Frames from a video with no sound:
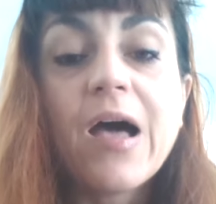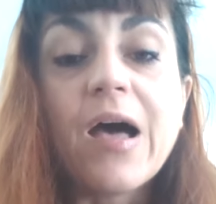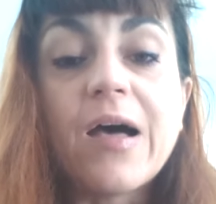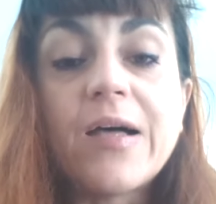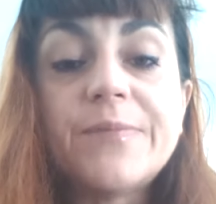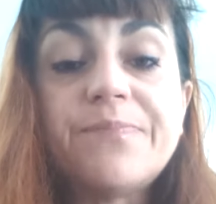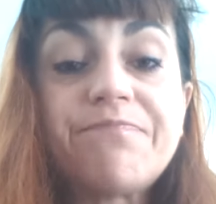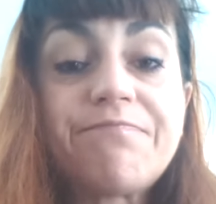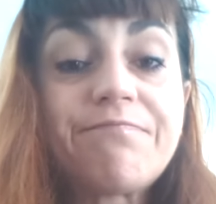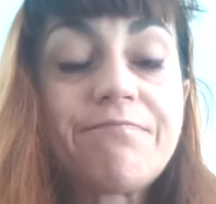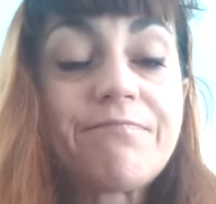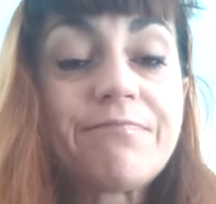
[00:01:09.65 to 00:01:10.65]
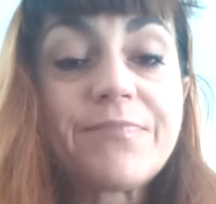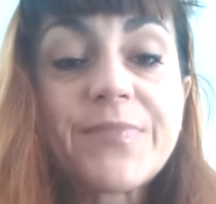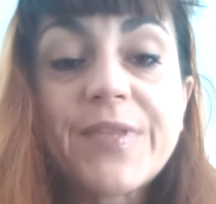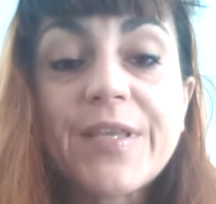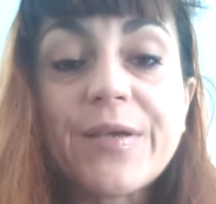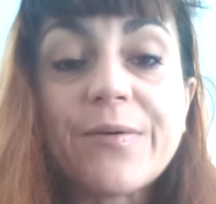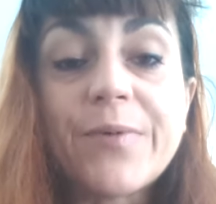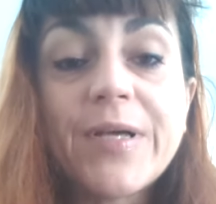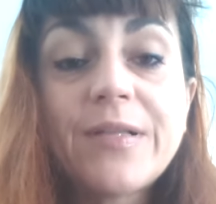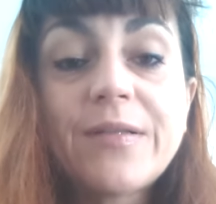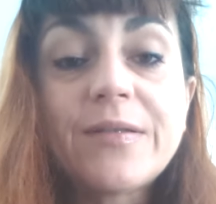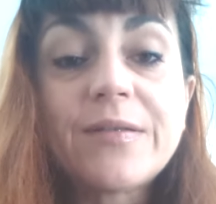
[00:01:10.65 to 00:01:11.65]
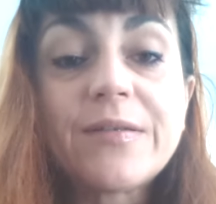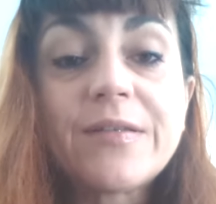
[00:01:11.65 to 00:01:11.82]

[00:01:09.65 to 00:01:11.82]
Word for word: Uh, well,